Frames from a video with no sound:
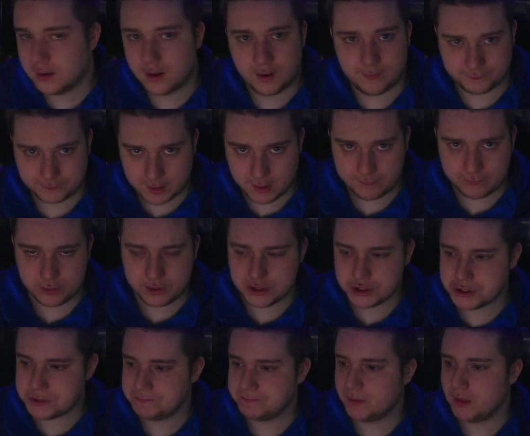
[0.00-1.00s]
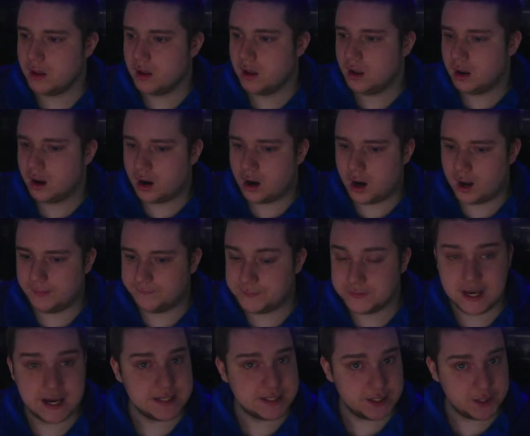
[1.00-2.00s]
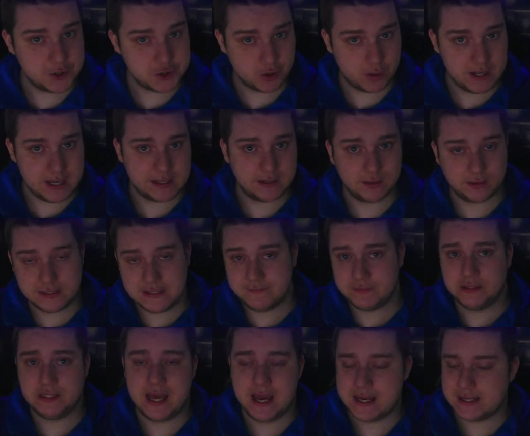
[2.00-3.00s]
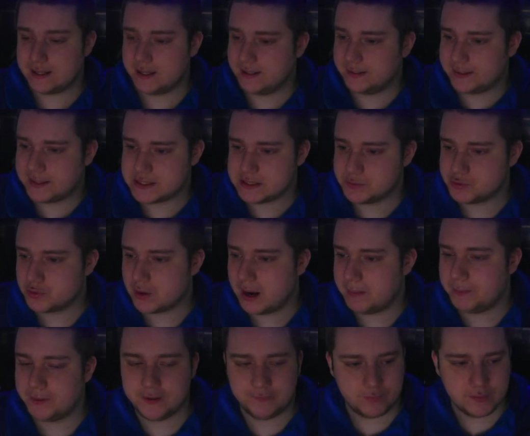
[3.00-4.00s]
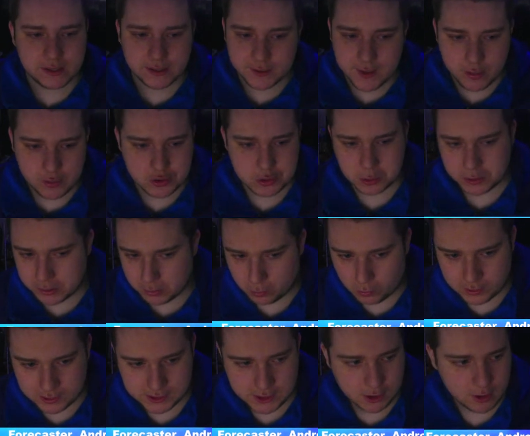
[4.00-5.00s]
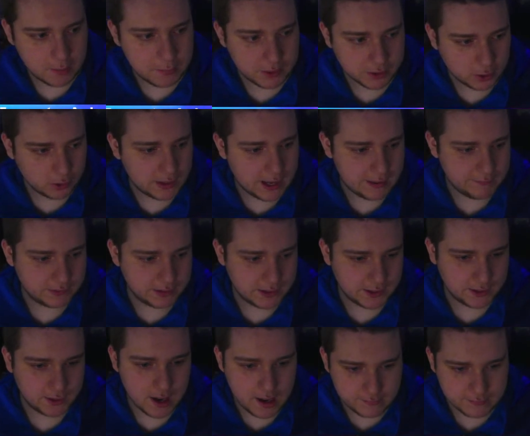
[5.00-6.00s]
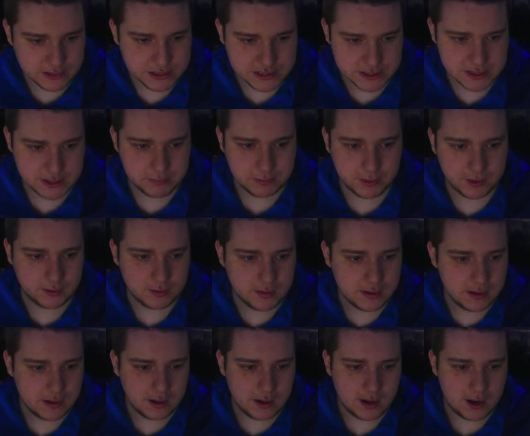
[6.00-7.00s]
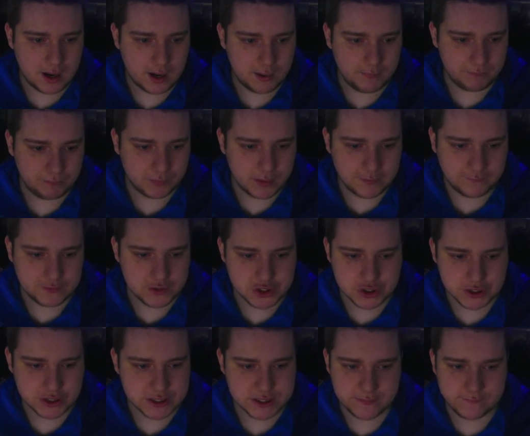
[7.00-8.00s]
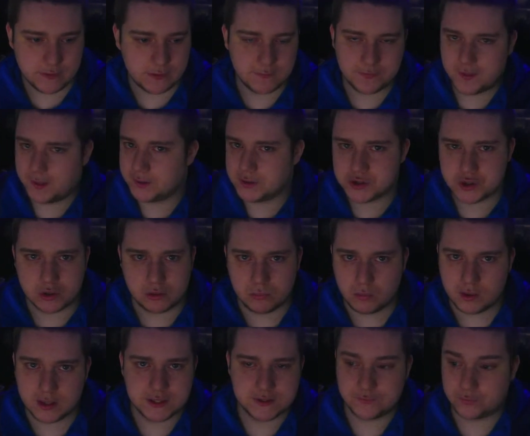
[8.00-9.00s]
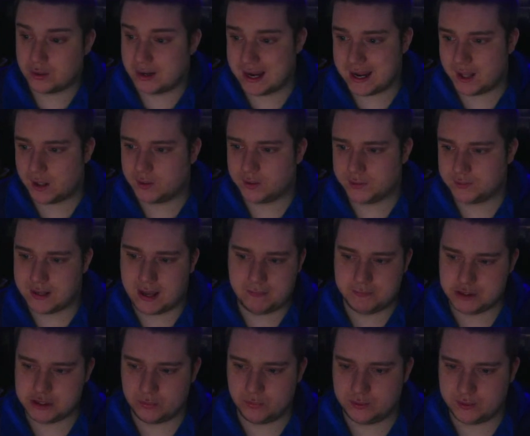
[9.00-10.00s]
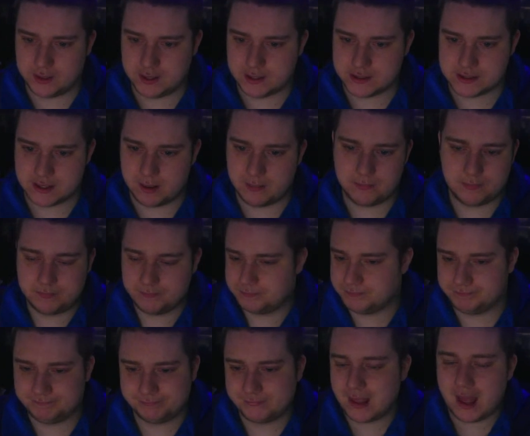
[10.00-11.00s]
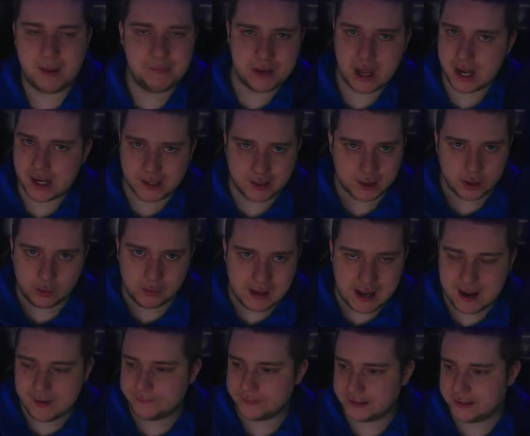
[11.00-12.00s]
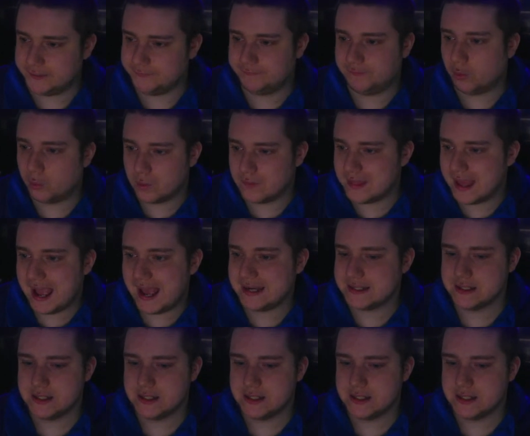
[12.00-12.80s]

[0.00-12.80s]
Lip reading: coverage. If you guys did enjoy it, leave a like, hit that subscribe button. If we get another tornado warning here, I'm going to go live again, obviously. But if it's just severe thunderstorm warnings for hail and damaging wind gusts, I'm not going to go live again for that.